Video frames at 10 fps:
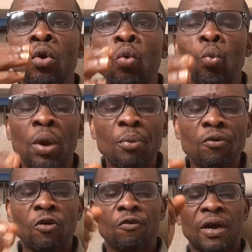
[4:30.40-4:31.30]
We
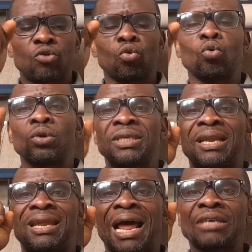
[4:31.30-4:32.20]
move over to the
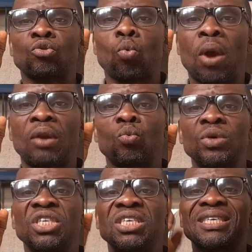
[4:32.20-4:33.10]
last one,
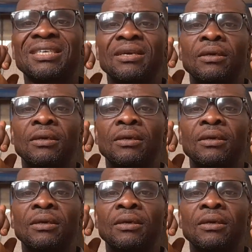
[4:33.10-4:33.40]
which is